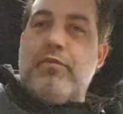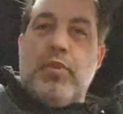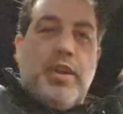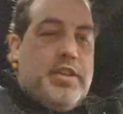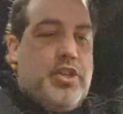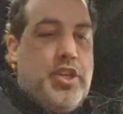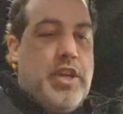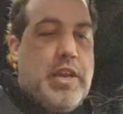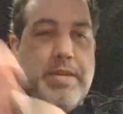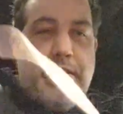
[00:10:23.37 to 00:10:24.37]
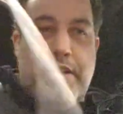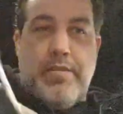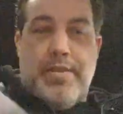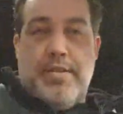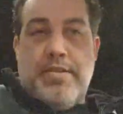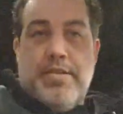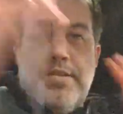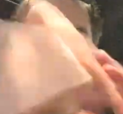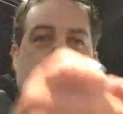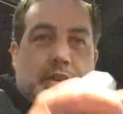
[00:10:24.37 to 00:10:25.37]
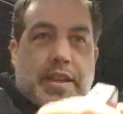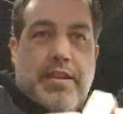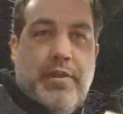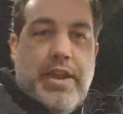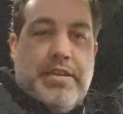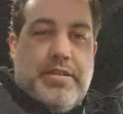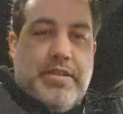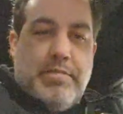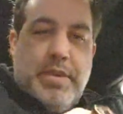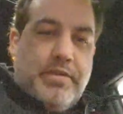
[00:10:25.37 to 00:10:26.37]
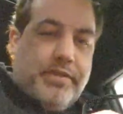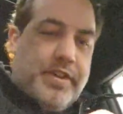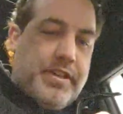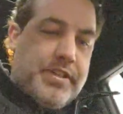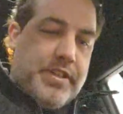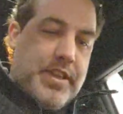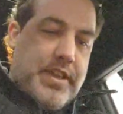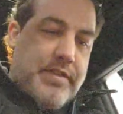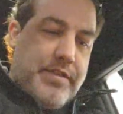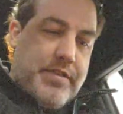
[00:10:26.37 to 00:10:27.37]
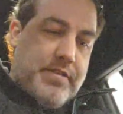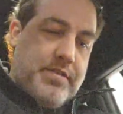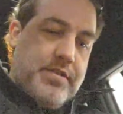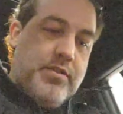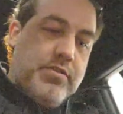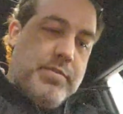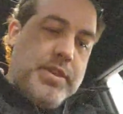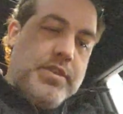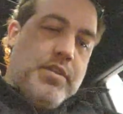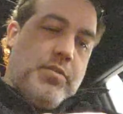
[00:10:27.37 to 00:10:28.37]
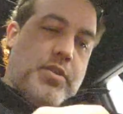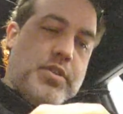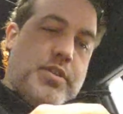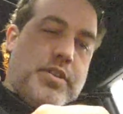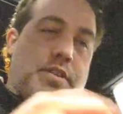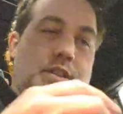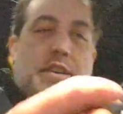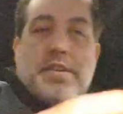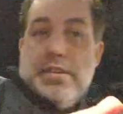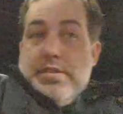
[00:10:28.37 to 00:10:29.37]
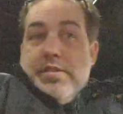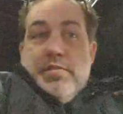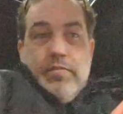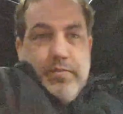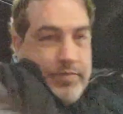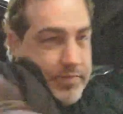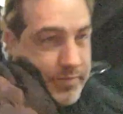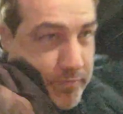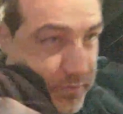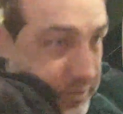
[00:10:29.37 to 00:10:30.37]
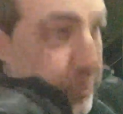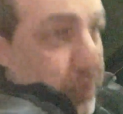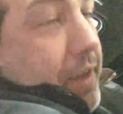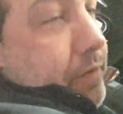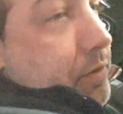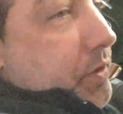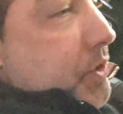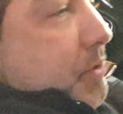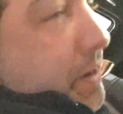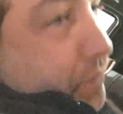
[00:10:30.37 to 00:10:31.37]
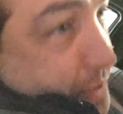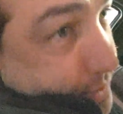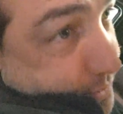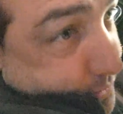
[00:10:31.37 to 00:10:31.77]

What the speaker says: working the shit out of me ahead of me. Can't wait to just be the freaking slave and do all my yard work and gravel and driveways